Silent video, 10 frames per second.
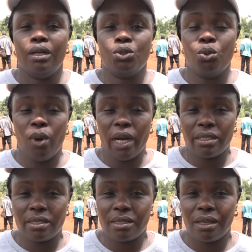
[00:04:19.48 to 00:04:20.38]

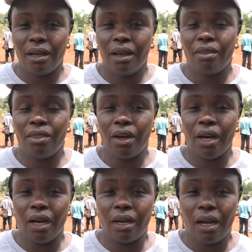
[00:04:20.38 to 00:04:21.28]
towards
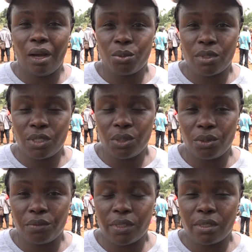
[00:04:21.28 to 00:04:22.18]
the acquisition
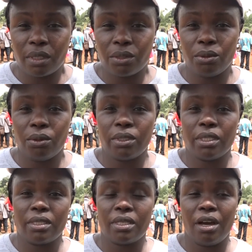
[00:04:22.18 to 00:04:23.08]
of these
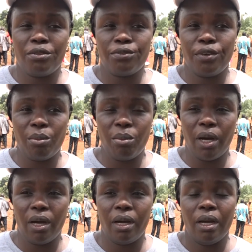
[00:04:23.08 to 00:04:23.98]
technologies. A
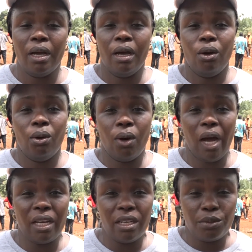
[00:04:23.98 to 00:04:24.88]
farmer or
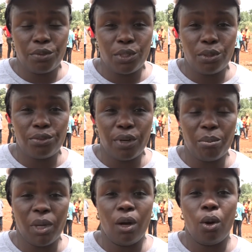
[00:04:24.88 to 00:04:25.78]
an individual
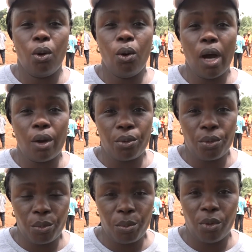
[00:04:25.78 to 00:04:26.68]
farmer or a
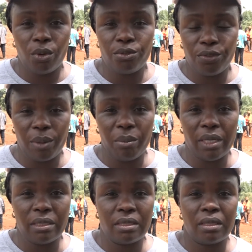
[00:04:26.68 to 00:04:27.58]
group of
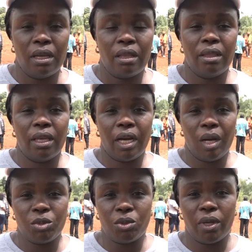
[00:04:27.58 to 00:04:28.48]
farmers, they
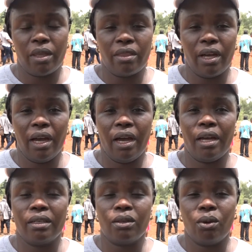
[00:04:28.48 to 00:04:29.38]
come together
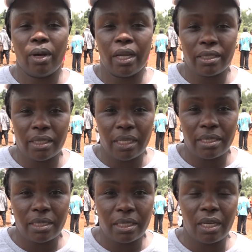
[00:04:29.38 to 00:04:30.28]
and collect a
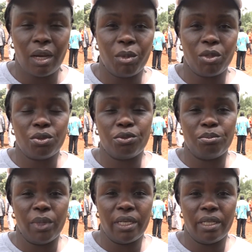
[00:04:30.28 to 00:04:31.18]
certain amount of
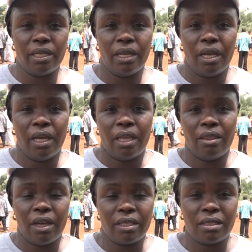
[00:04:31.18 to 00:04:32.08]
money
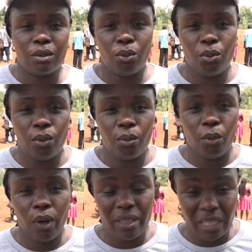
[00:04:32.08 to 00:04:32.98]

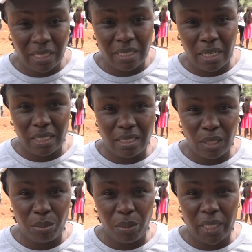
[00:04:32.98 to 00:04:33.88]
that is the
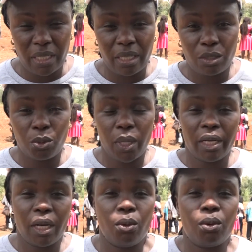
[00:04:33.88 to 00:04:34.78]
same money that we are
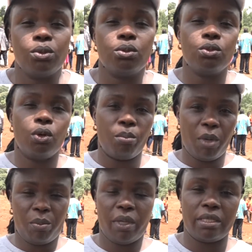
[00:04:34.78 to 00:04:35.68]
now going to top
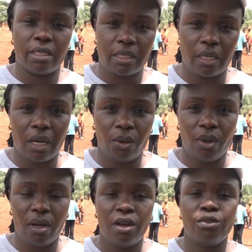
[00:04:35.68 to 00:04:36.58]
up as
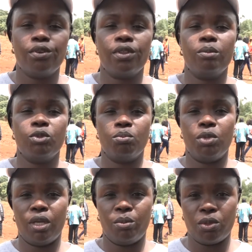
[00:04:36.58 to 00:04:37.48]
Sasakawa for them to
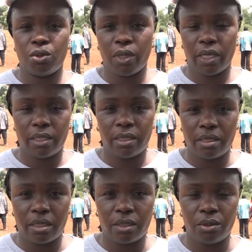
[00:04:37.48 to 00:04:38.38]
be able to get
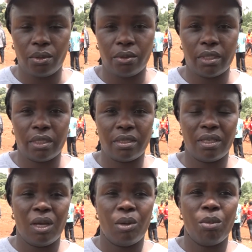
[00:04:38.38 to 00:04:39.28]
these technologies.
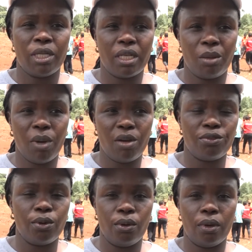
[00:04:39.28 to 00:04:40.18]
But above
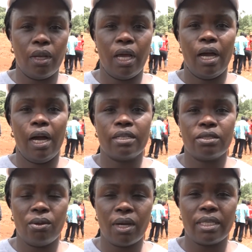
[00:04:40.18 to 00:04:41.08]
all, as
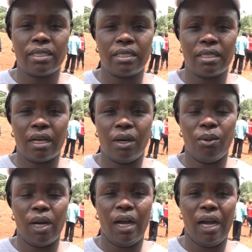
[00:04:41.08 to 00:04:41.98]
long as
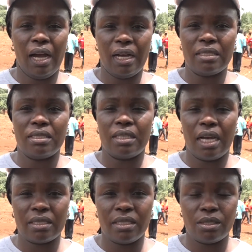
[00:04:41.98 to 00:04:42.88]
Sasakawa has
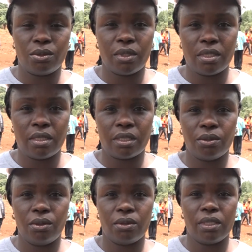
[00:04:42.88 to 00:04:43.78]
access to these
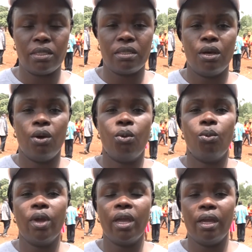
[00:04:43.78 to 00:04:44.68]
technologies,
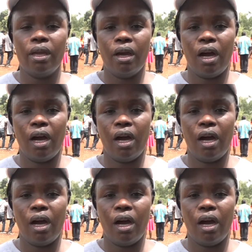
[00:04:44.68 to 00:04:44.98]
we